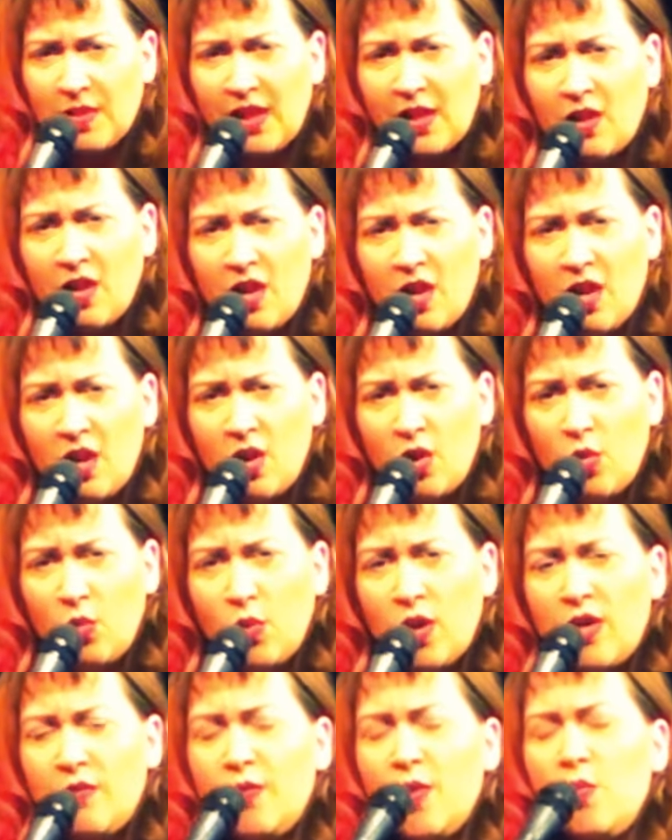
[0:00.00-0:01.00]
something like
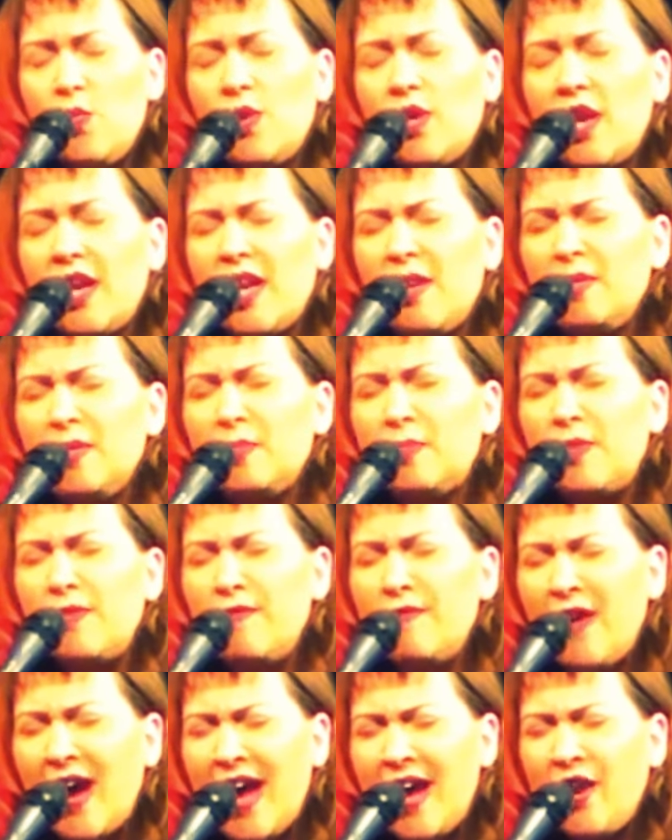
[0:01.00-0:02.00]
what if we were not able to
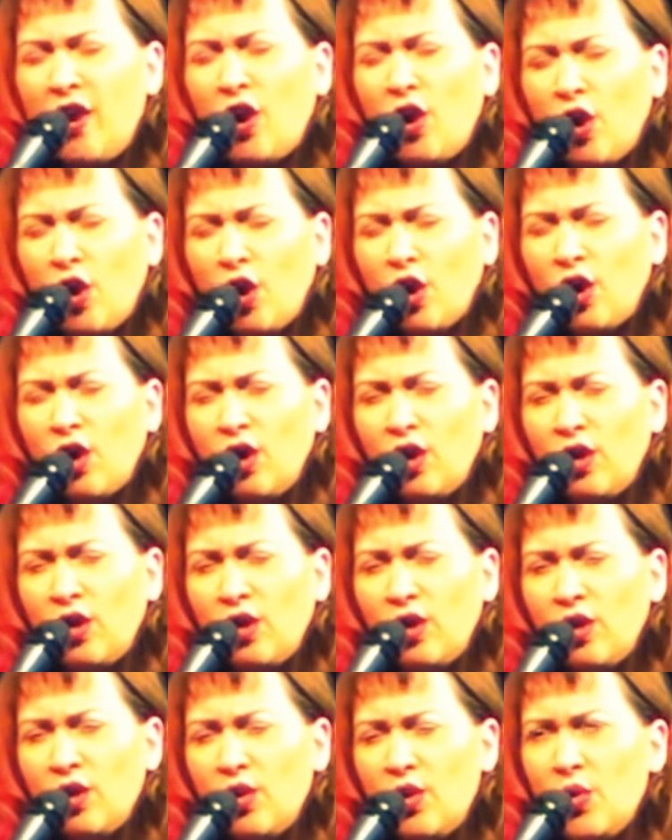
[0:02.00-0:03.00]
provide her
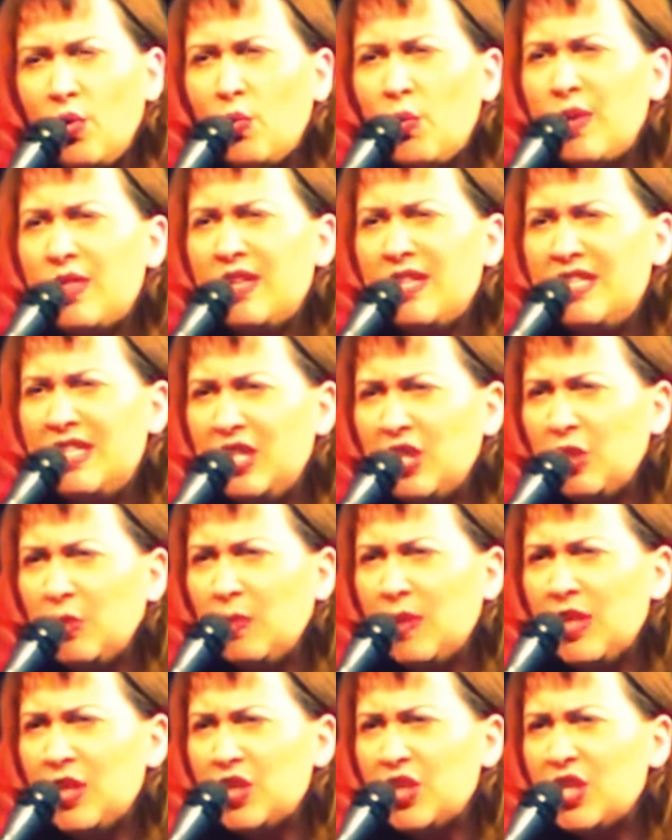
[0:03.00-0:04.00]
with the deer
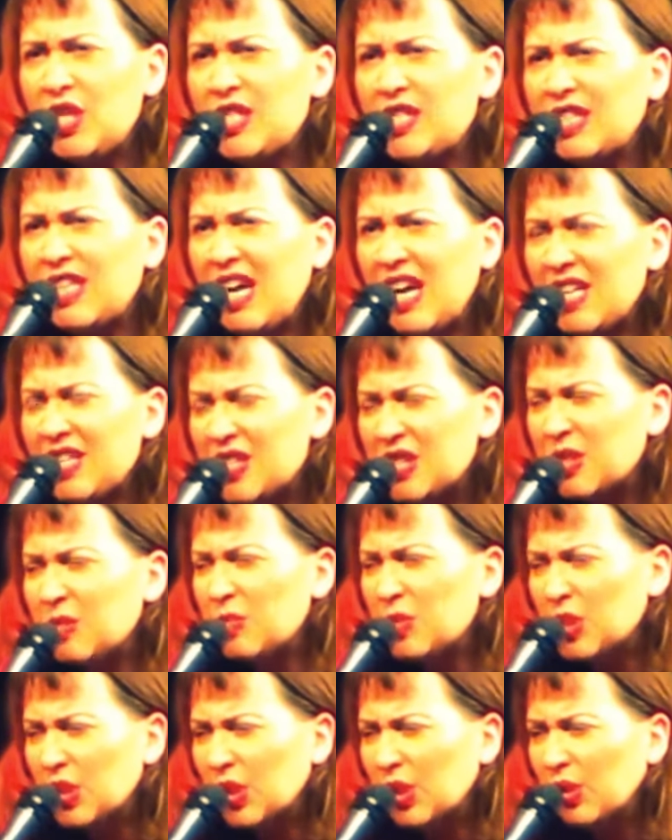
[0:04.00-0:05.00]
meat she is
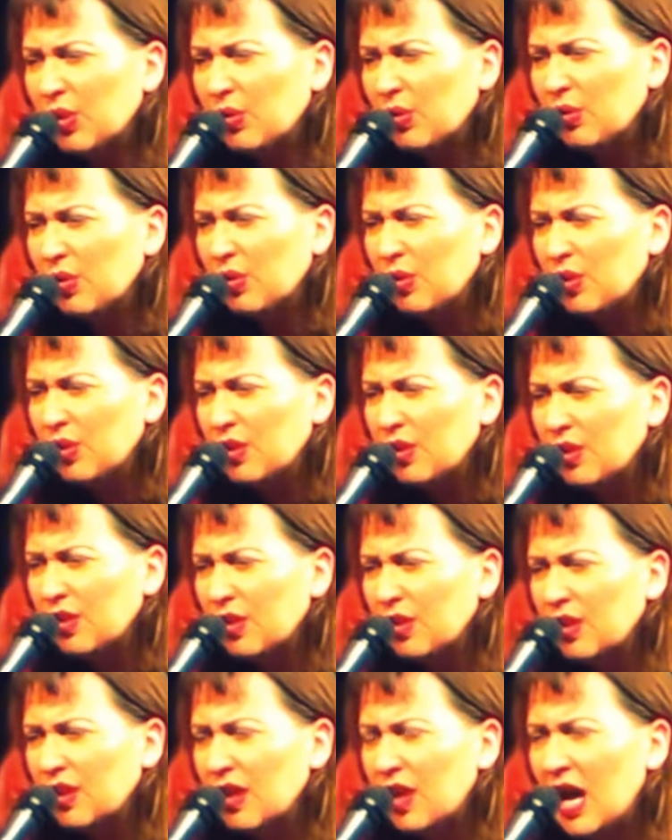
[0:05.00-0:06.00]
accustomed to.
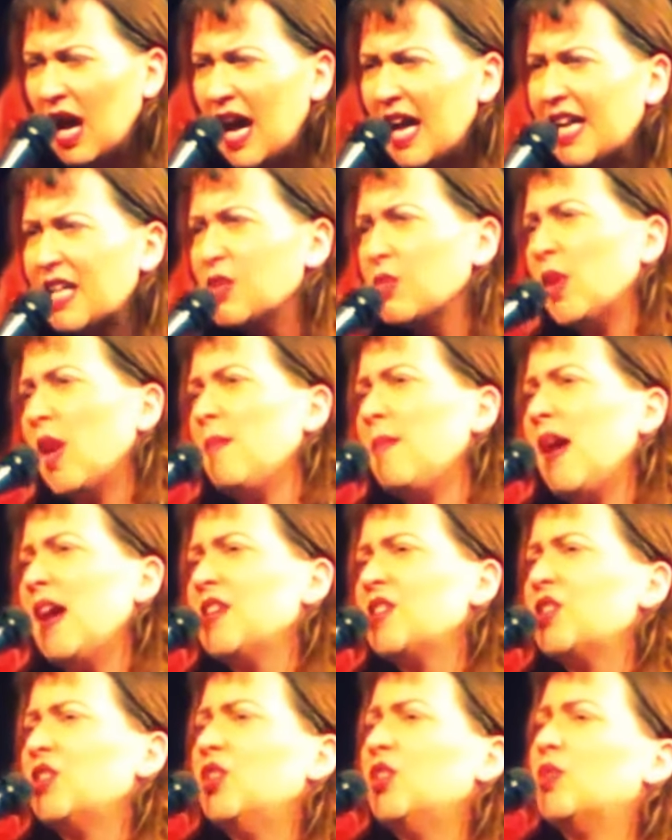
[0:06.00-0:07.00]
I guess what I'm
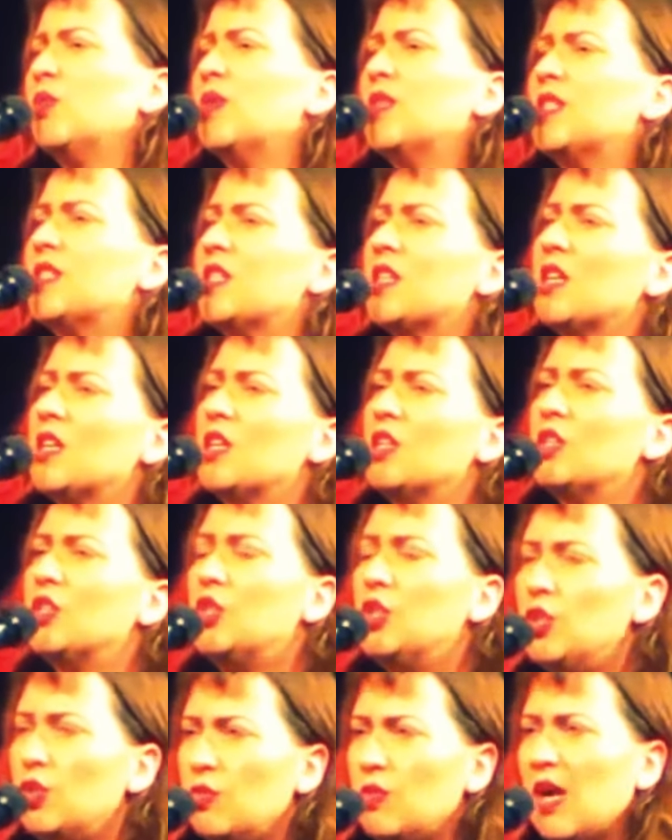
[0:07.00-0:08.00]
asking you is,
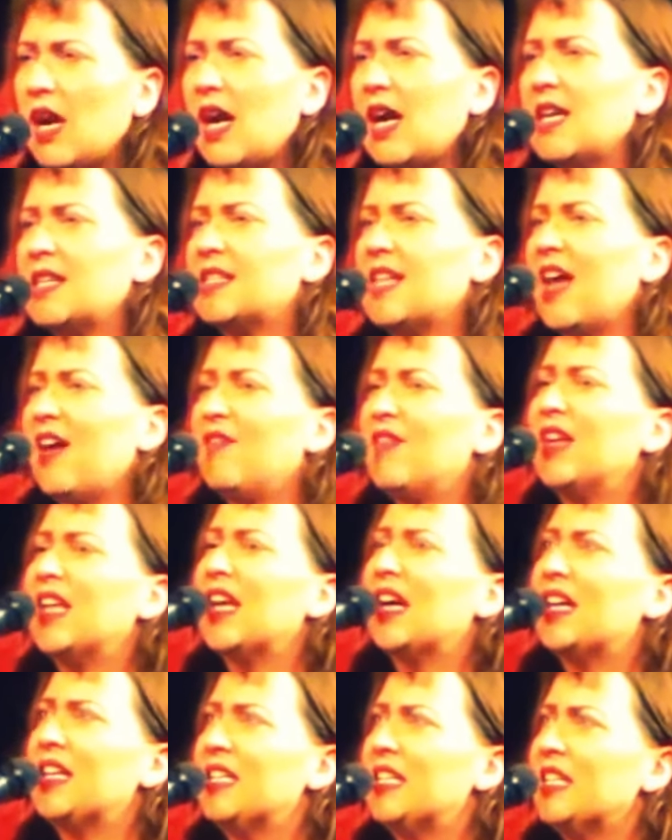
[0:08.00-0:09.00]
do you guys have
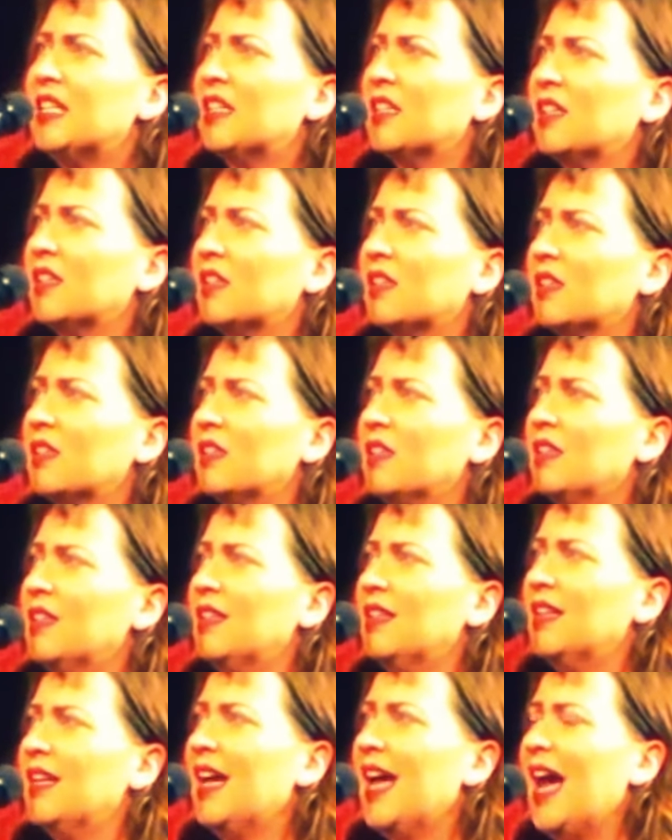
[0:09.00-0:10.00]
any idea
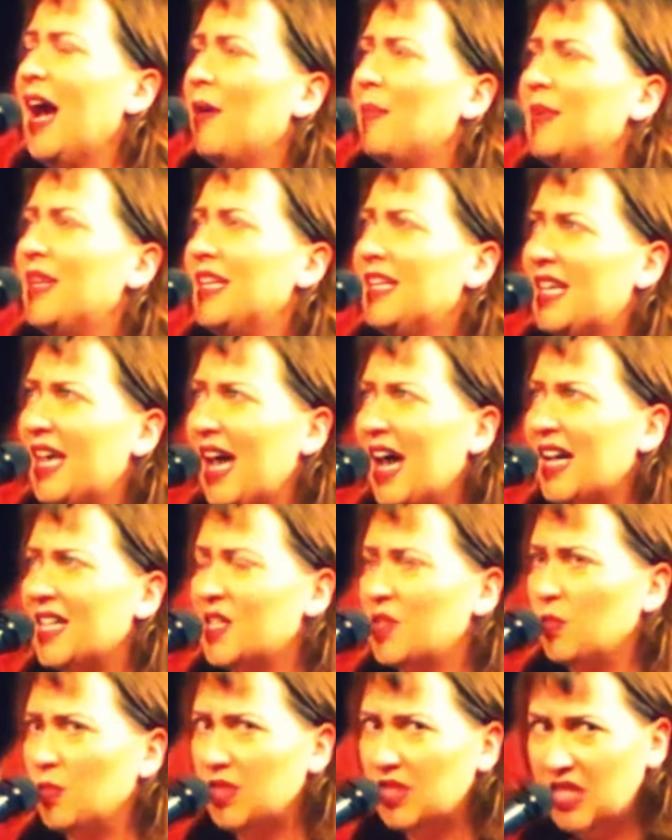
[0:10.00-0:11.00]
how many
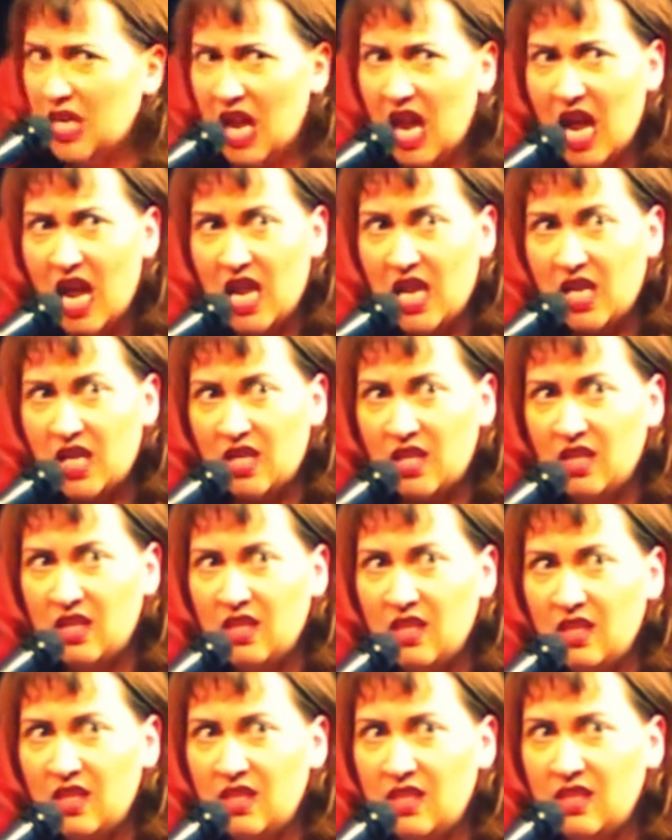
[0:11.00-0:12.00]
cats it would take
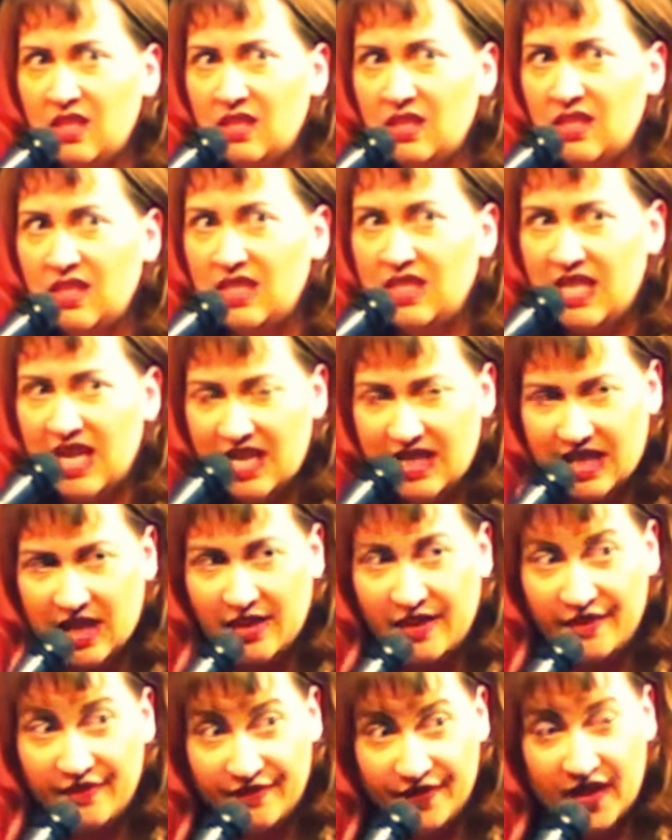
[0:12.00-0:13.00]
to take
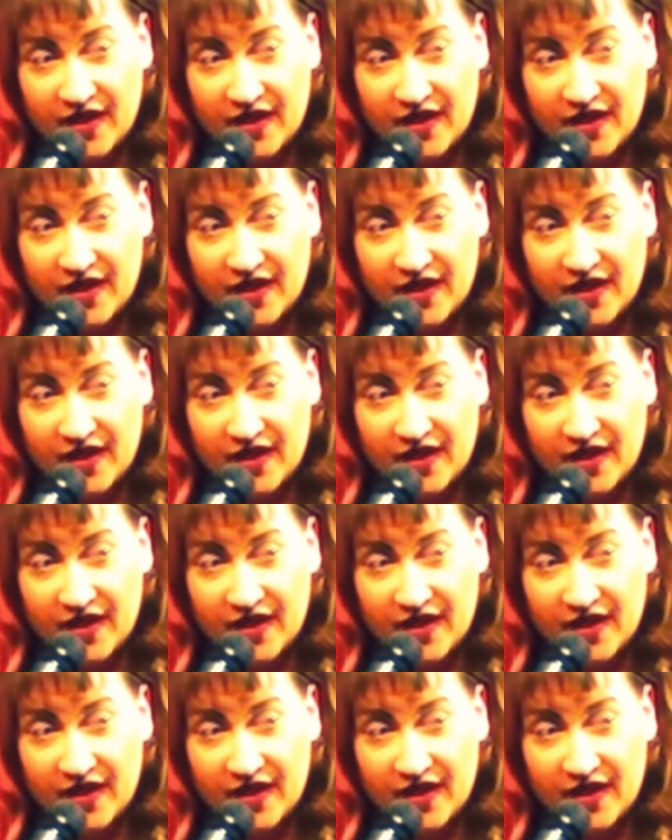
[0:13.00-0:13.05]
down a